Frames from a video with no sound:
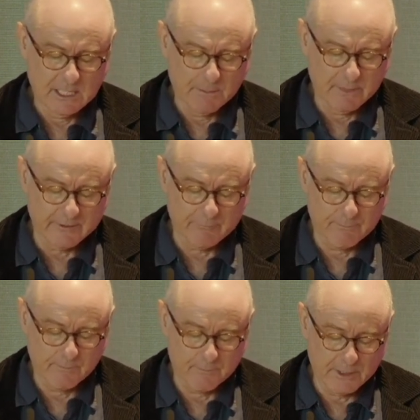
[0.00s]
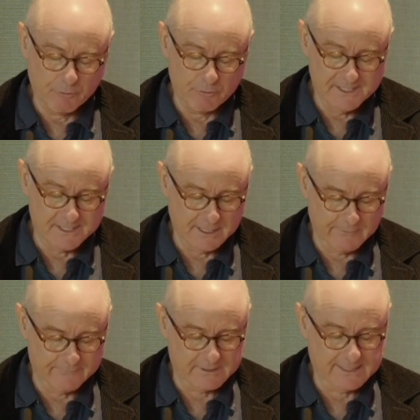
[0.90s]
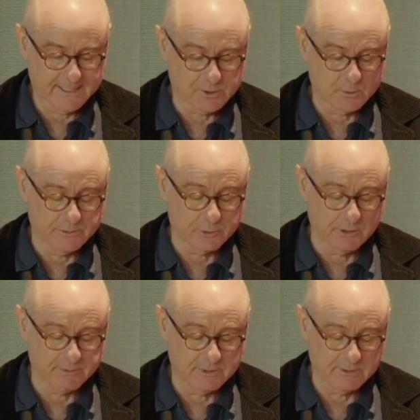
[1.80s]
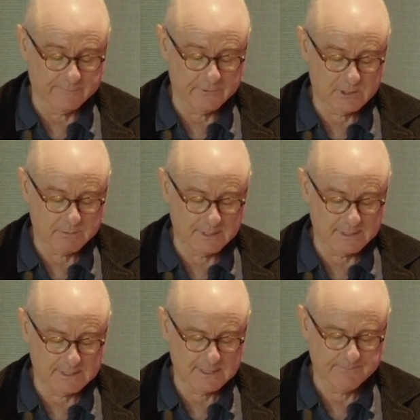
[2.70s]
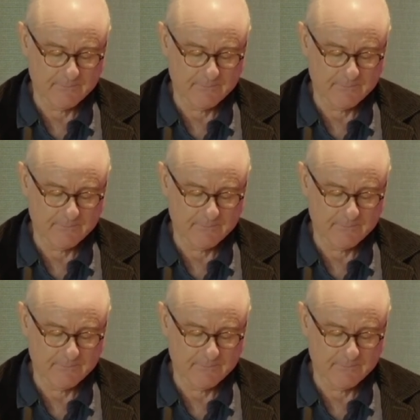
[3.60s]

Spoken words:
might have been reason enough to cancel the trip in the first place.